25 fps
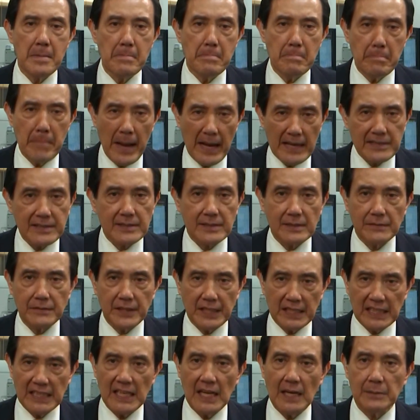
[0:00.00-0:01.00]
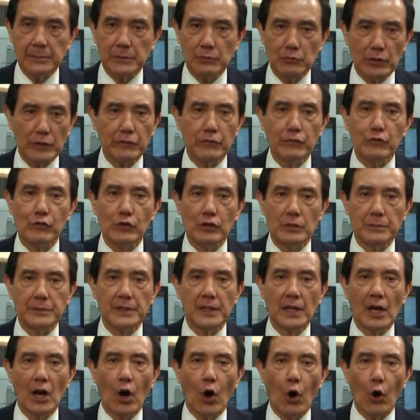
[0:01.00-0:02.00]
massive economic reform
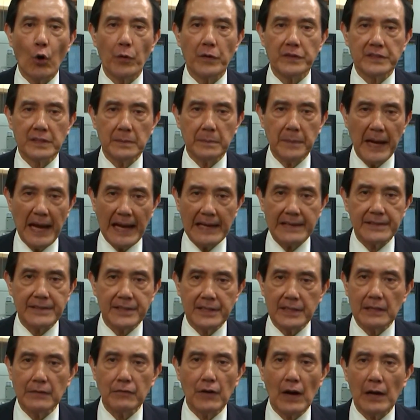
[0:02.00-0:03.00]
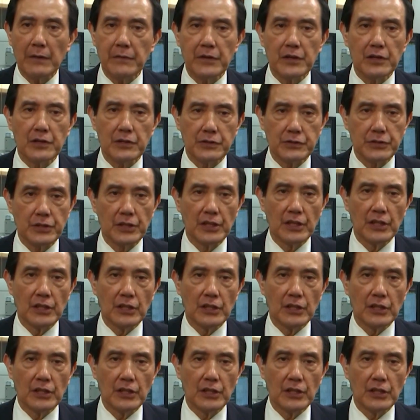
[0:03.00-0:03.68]
over the past 35 years